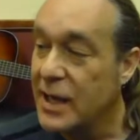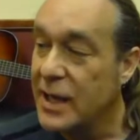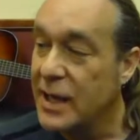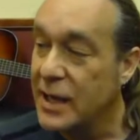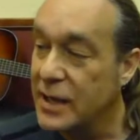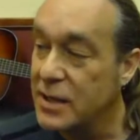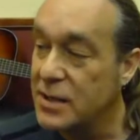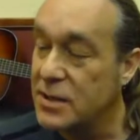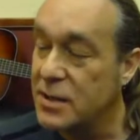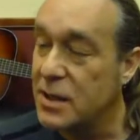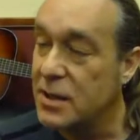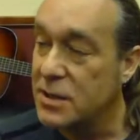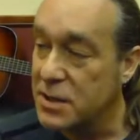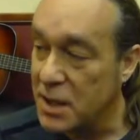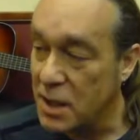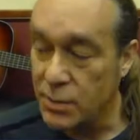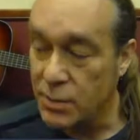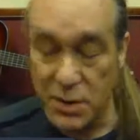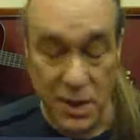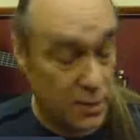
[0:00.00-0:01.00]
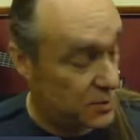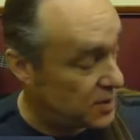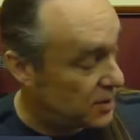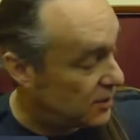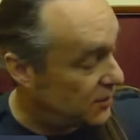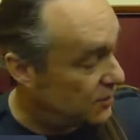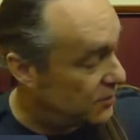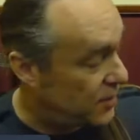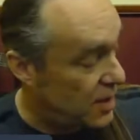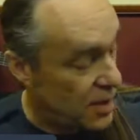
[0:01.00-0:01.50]
his symptoms
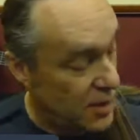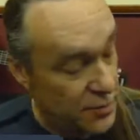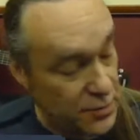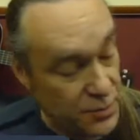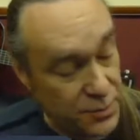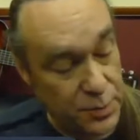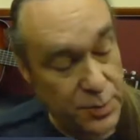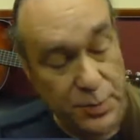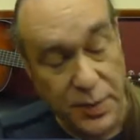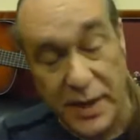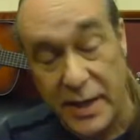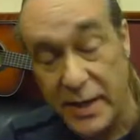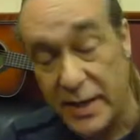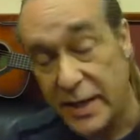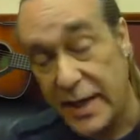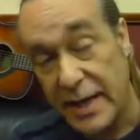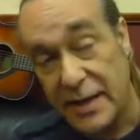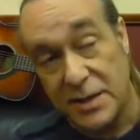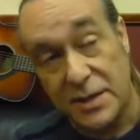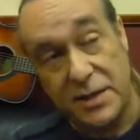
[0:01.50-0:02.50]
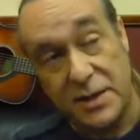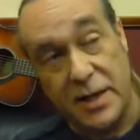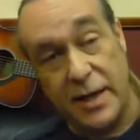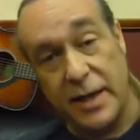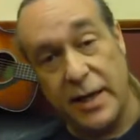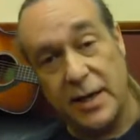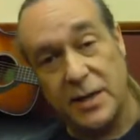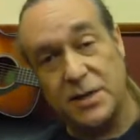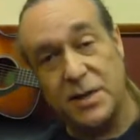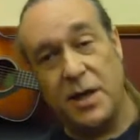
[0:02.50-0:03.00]
of of P T S
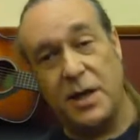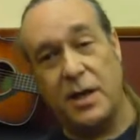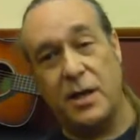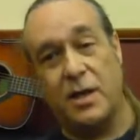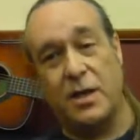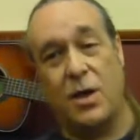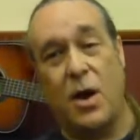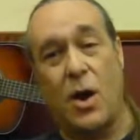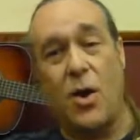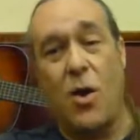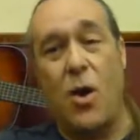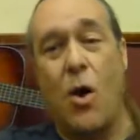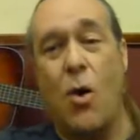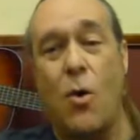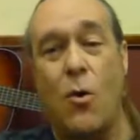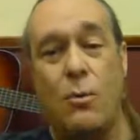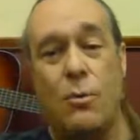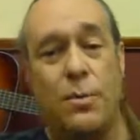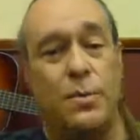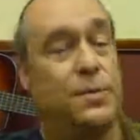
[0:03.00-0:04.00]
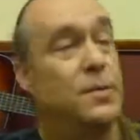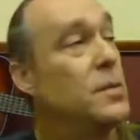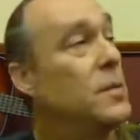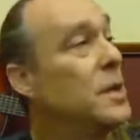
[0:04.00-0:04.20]
D, because he could go home